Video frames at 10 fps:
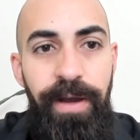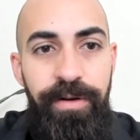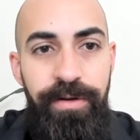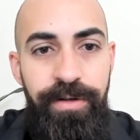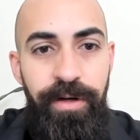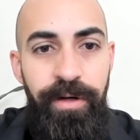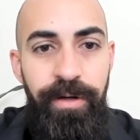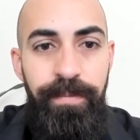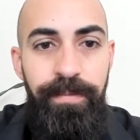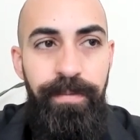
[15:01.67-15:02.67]
factors
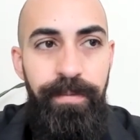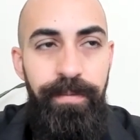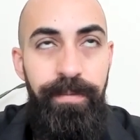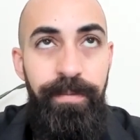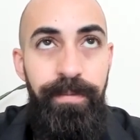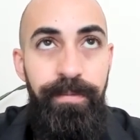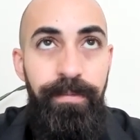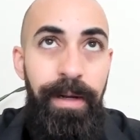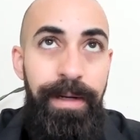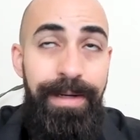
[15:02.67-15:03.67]
are,
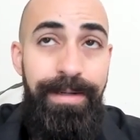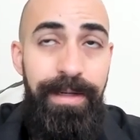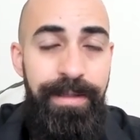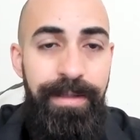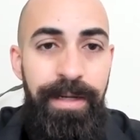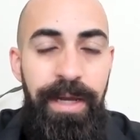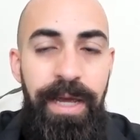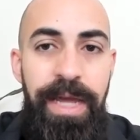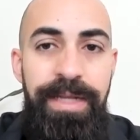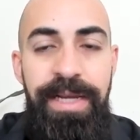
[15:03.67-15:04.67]
I guess it's
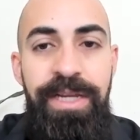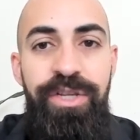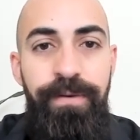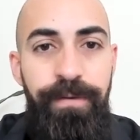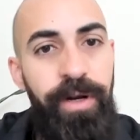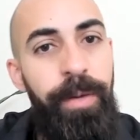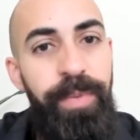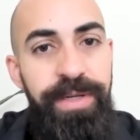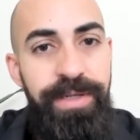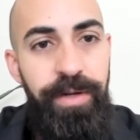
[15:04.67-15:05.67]
it's easier for
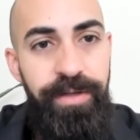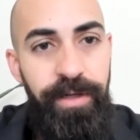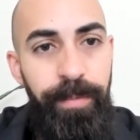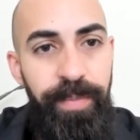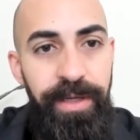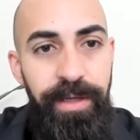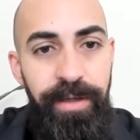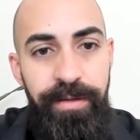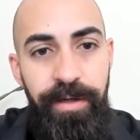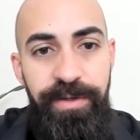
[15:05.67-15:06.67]
companies now to compete
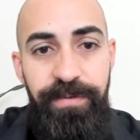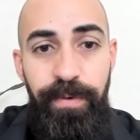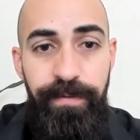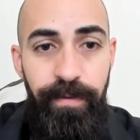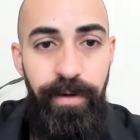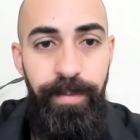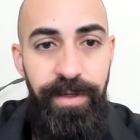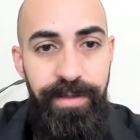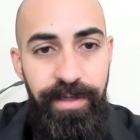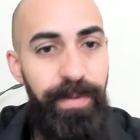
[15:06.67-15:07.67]
in terms of
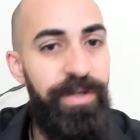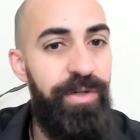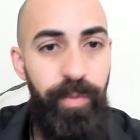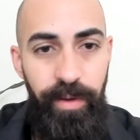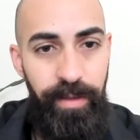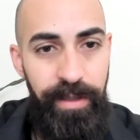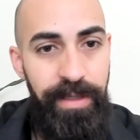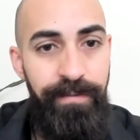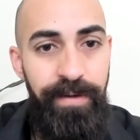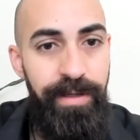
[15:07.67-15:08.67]
performance, especially with
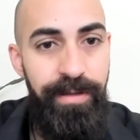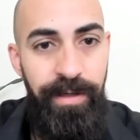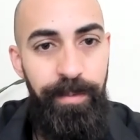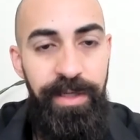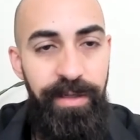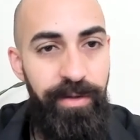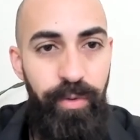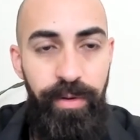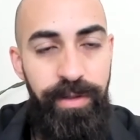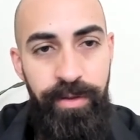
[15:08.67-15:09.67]
EVs. I mean, the
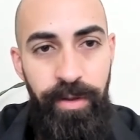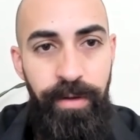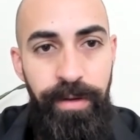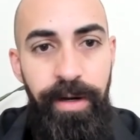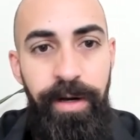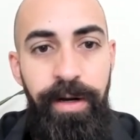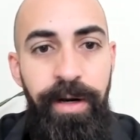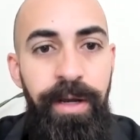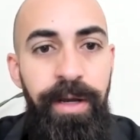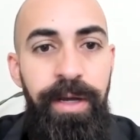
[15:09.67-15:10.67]
torque is all there,
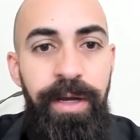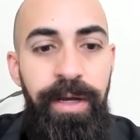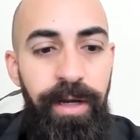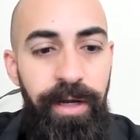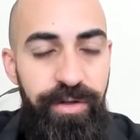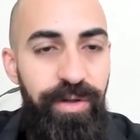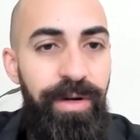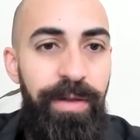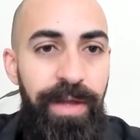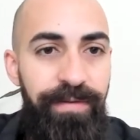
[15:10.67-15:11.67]
uh, so
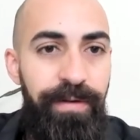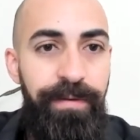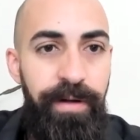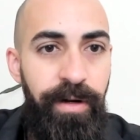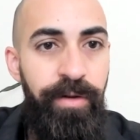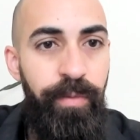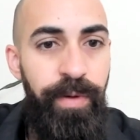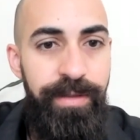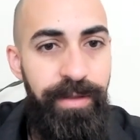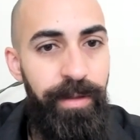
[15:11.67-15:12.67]
now they have to find other
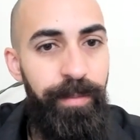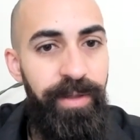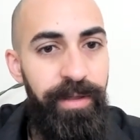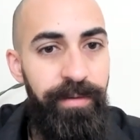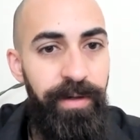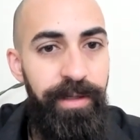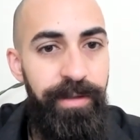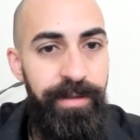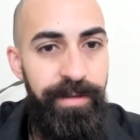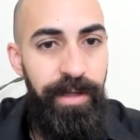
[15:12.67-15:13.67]
ways to compete. Right?
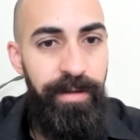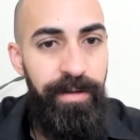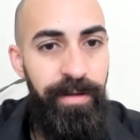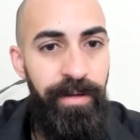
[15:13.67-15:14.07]
Is that